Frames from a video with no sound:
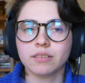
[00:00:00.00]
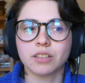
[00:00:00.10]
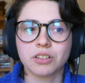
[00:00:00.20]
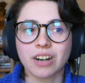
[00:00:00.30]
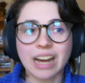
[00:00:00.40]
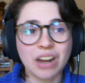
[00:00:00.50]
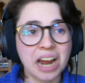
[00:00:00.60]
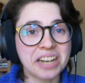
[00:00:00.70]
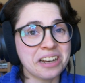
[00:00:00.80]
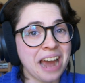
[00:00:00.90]
To start out,
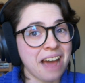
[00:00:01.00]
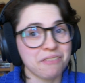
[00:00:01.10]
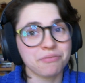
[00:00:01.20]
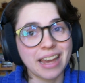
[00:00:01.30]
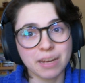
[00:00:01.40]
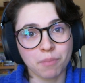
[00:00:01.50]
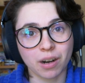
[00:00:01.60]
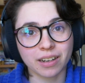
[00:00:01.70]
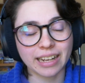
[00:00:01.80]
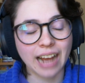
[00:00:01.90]
I didn't have any
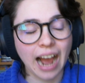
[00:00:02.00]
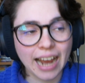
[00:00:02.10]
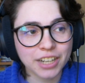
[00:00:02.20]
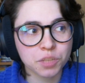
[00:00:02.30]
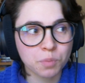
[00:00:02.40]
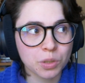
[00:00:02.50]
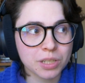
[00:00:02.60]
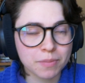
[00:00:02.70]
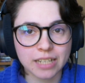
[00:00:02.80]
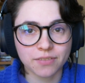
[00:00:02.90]
marketing. I just put
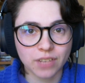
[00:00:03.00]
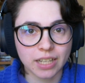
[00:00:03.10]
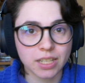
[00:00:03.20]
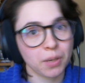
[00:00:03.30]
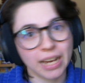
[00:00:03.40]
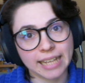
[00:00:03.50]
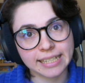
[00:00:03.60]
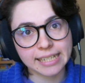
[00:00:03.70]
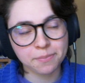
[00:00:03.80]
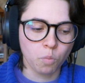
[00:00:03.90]
some sets of dice up on
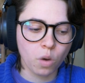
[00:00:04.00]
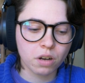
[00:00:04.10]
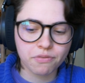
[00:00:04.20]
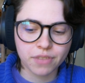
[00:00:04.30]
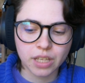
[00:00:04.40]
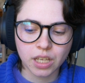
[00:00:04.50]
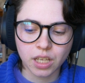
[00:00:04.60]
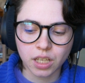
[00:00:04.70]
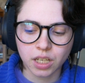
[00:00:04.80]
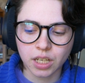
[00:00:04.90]
Etsy. One of
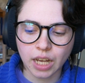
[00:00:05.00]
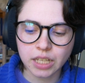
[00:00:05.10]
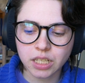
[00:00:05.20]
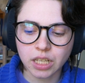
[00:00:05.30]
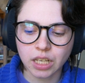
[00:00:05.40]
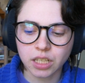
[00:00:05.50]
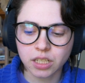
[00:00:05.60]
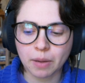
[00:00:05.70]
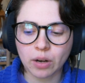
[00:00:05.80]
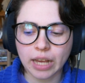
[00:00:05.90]
the nice things
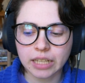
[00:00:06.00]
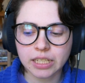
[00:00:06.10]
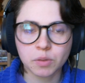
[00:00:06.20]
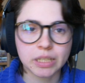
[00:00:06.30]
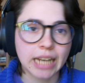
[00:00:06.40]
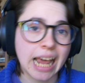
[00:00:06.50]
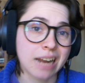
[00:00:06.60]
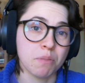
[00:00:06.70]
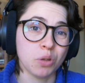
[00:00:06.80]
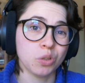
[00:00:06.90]
about Etsy was it had
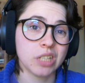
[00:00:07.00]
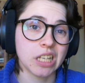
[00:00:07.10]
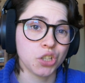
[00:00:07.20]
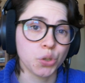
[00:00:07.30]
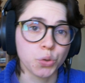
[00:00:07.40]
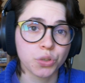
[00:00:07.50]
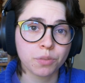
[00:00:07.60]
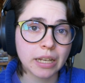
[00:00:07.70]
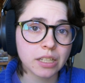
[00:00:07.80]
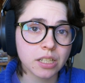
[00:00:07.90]
a built-in user
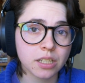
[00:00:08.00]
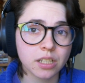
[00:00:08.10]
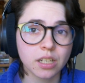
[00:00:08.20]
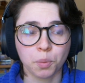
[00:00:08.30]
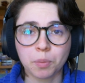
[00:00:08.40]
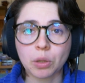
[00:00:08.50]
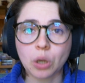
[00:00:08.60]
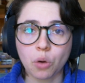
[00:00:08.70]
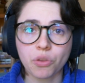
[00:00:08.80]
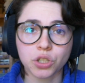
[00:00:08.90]
base. People
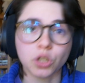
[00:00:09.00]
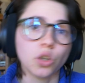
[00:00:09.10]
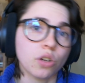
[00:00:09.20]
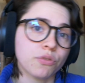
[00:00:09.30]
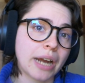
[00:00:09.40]
go there to look for